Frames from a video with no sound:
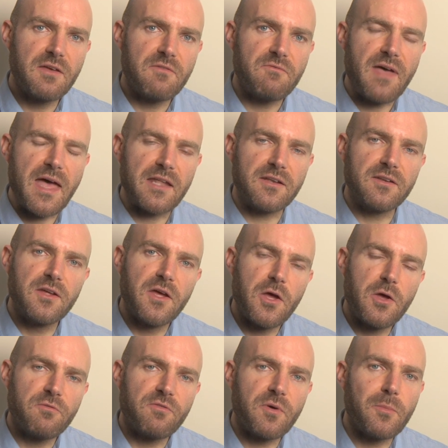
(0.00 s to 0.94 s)
then
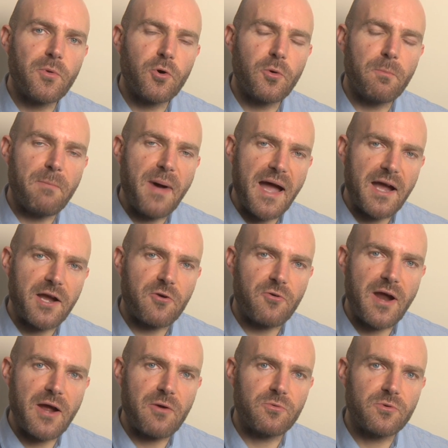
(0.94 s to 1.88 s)
the more
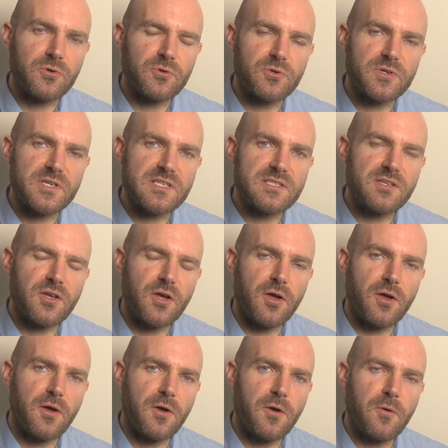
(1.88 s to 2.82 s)
background noise
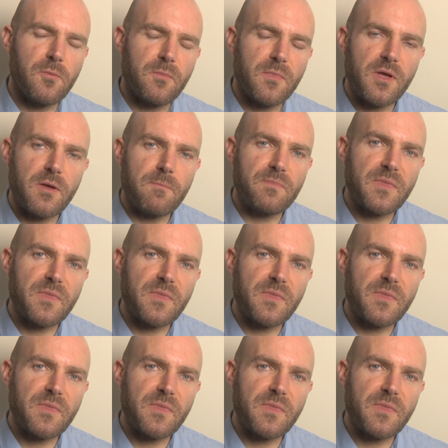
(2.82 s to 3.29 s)
and